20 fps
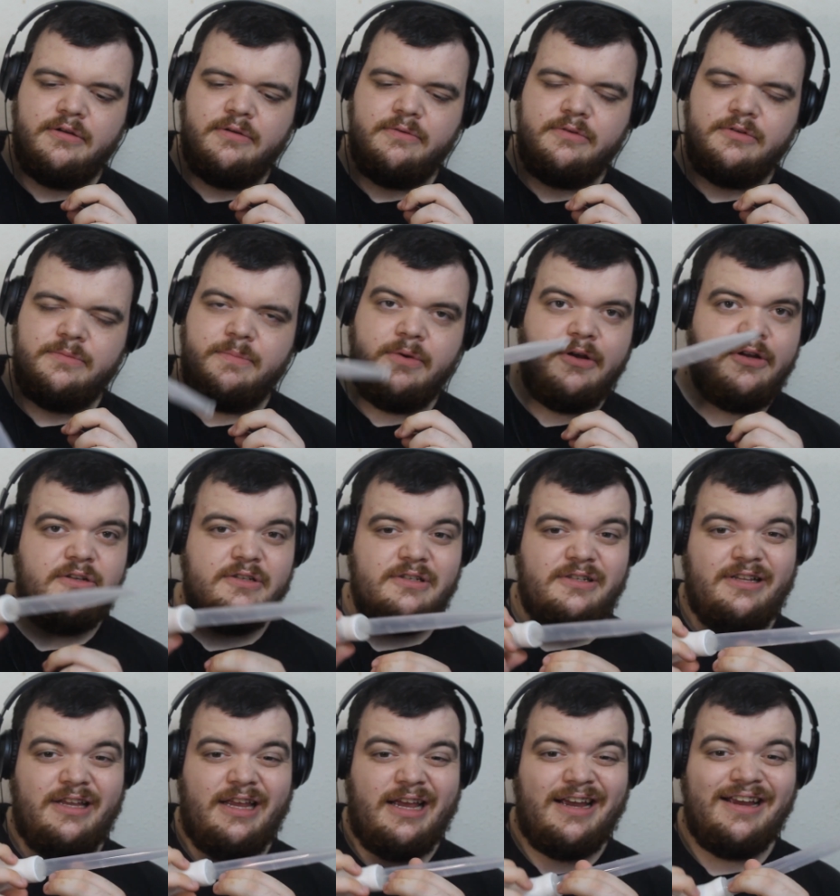which
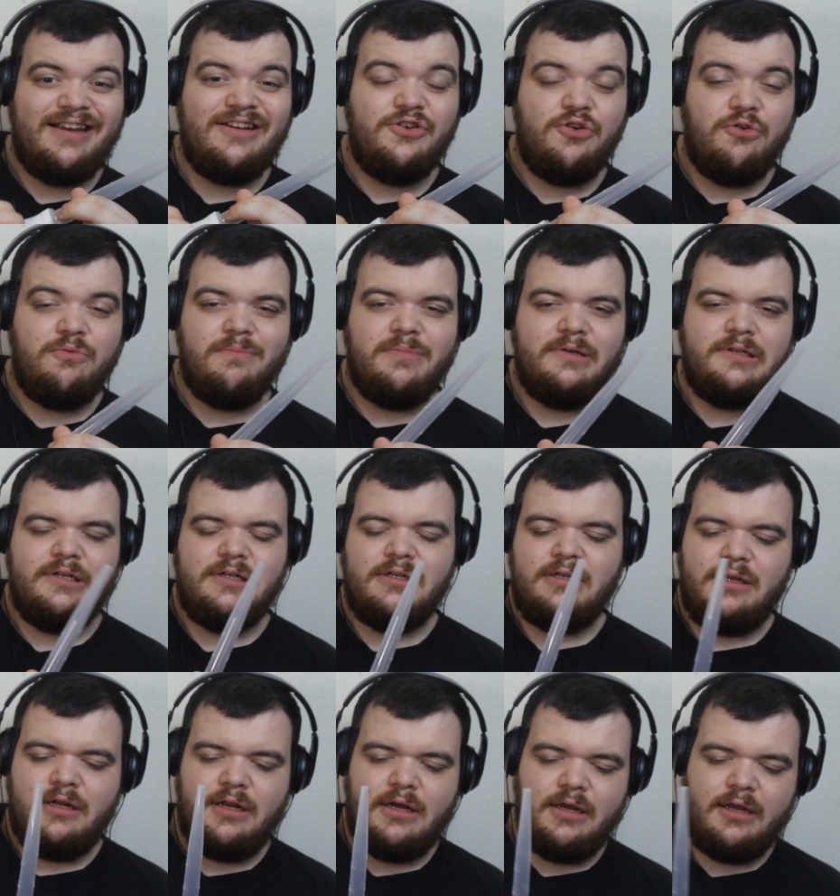personally I don't
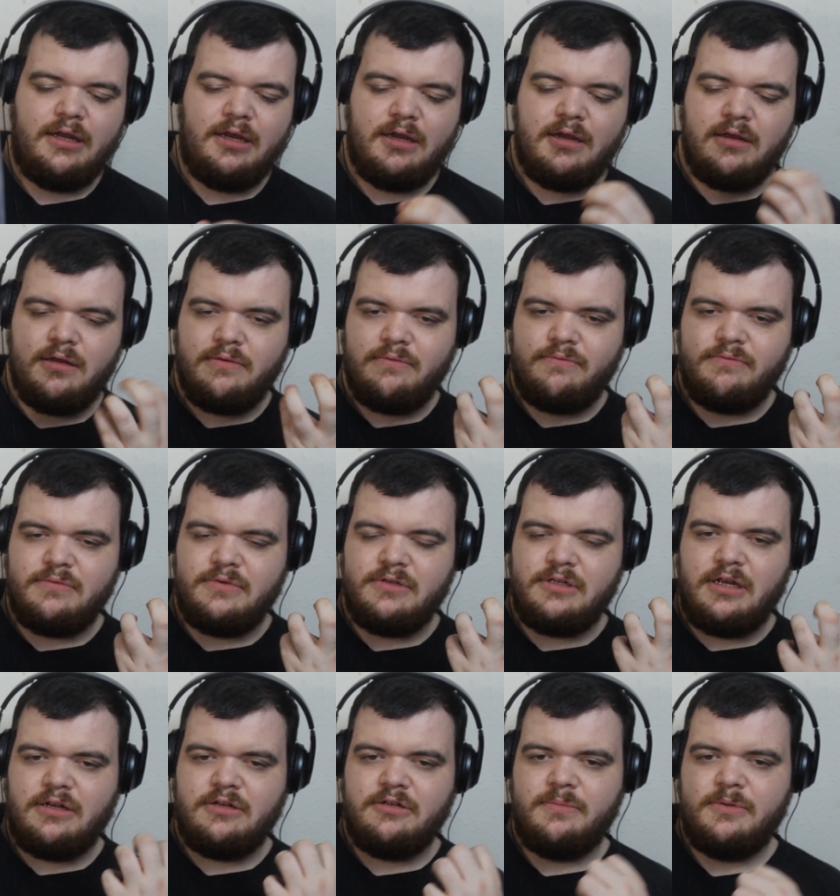particularly like. It
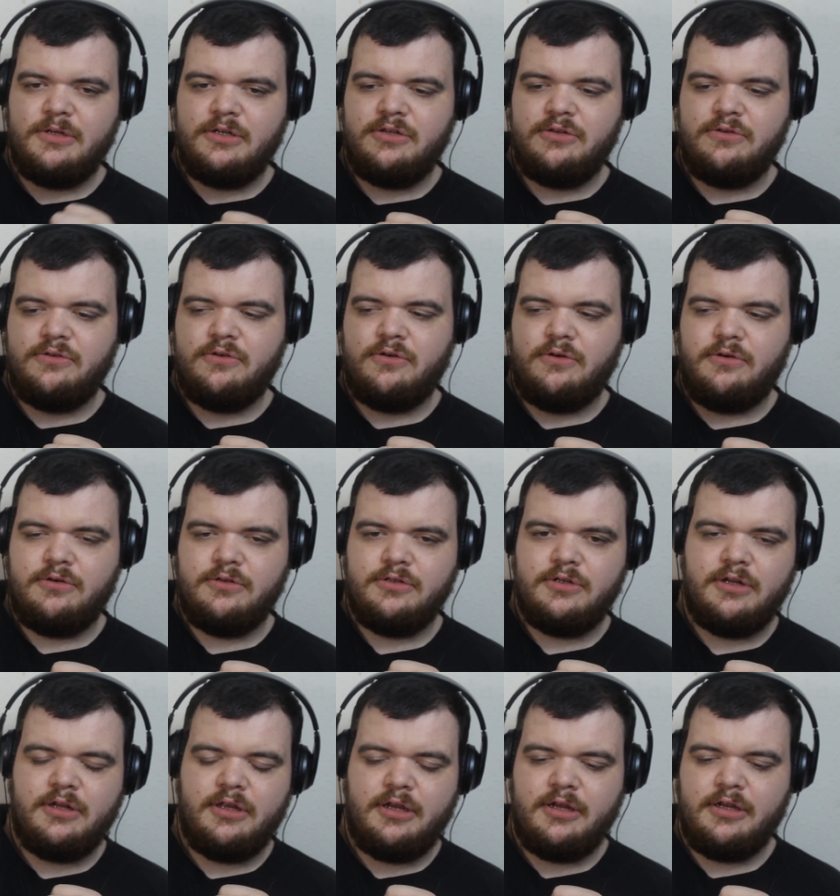sounds a bit too coarse
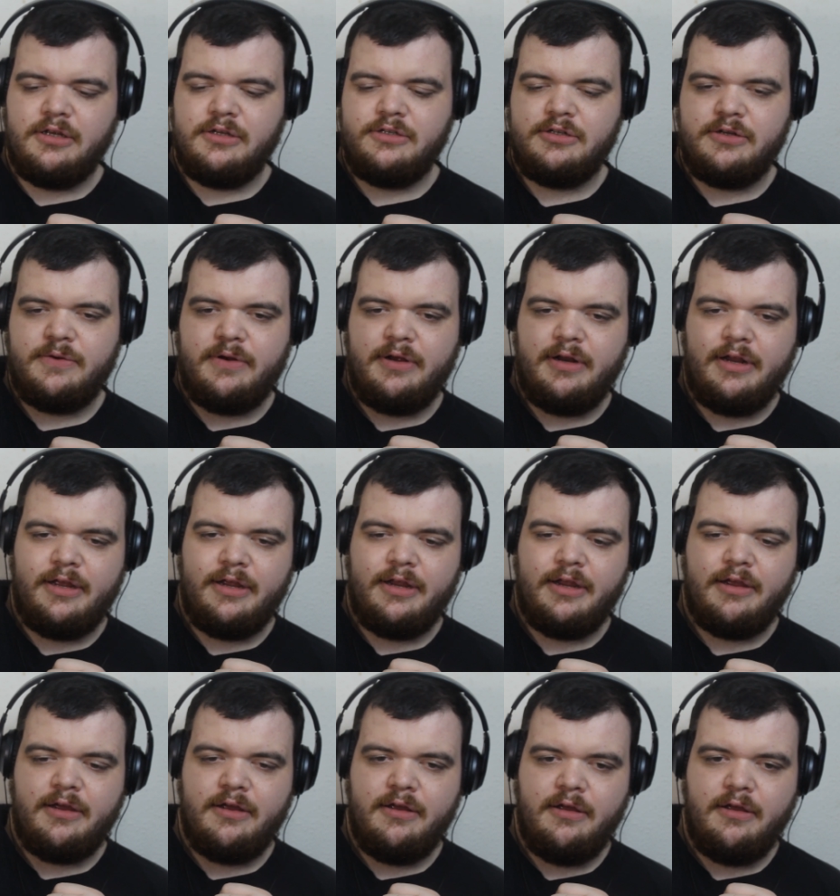on the ears, so I like.